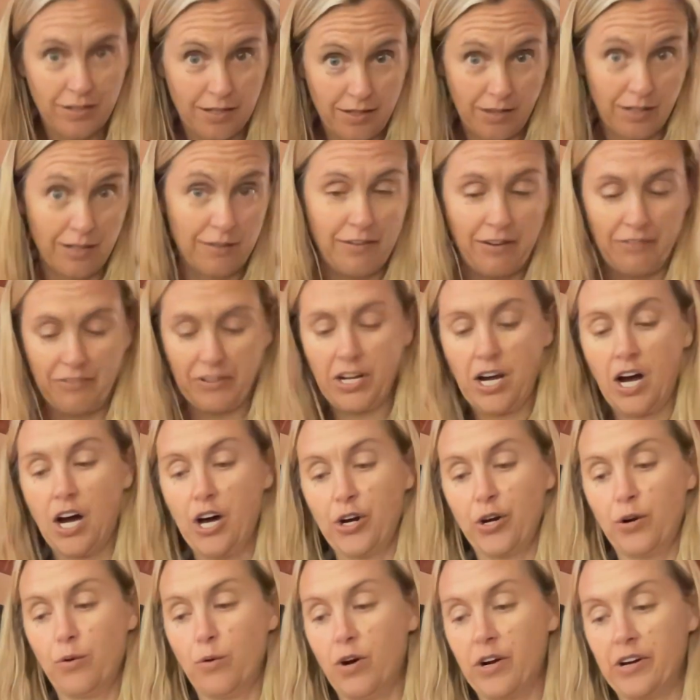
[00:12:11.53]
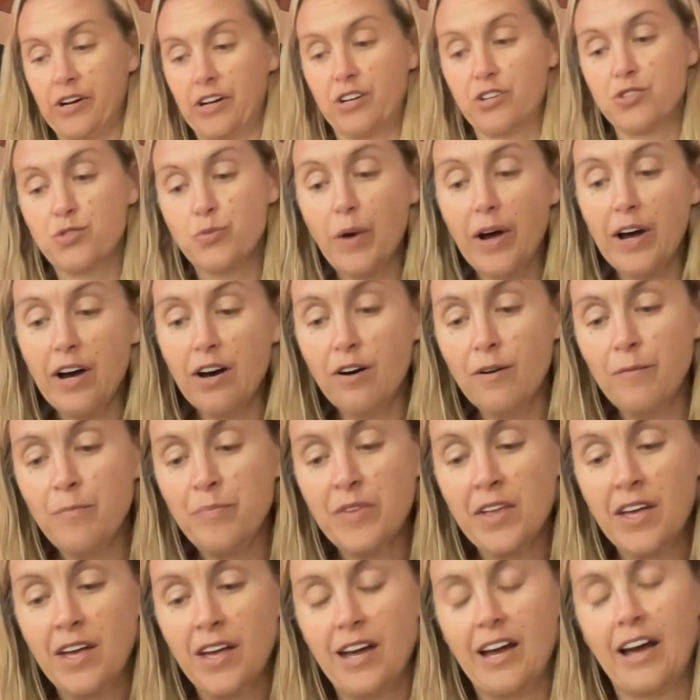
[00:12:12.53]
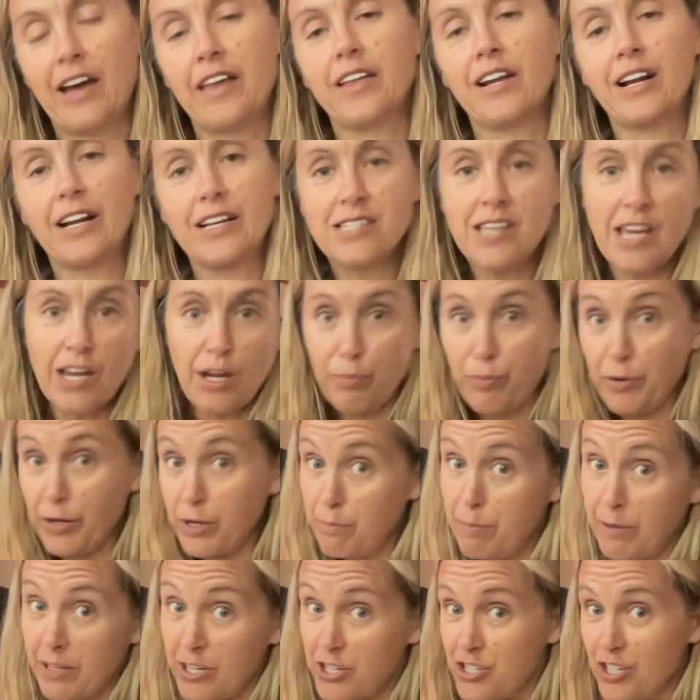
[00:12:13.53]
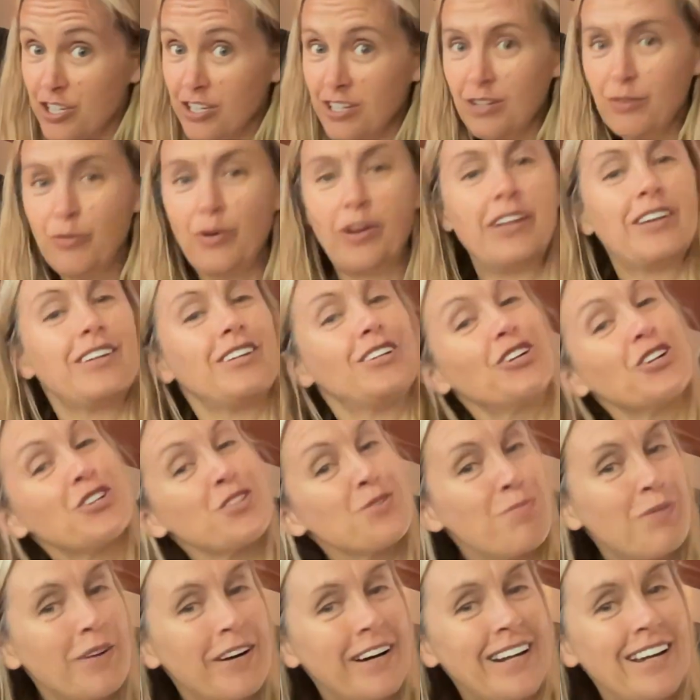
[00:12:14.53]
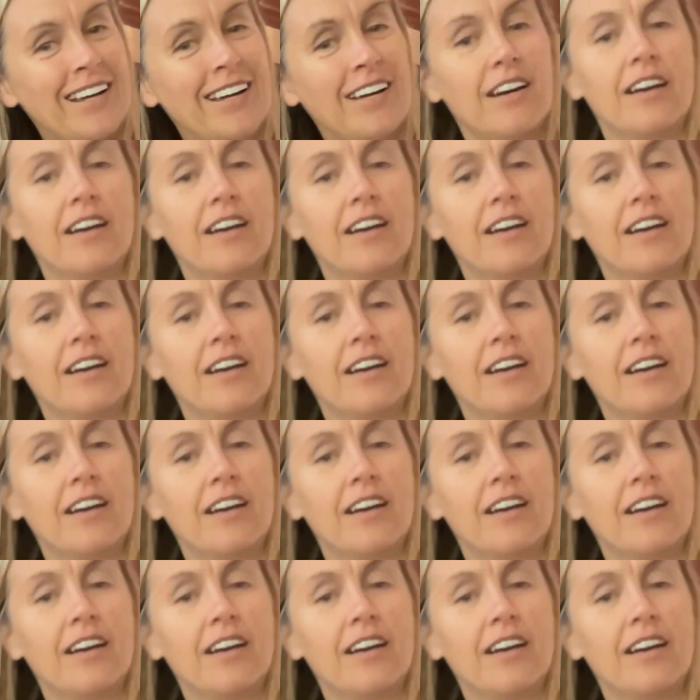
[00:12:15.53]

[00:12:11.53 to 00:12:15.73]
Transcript: I love avocado on it as well. And then I take a pretty picture while it looks pretty,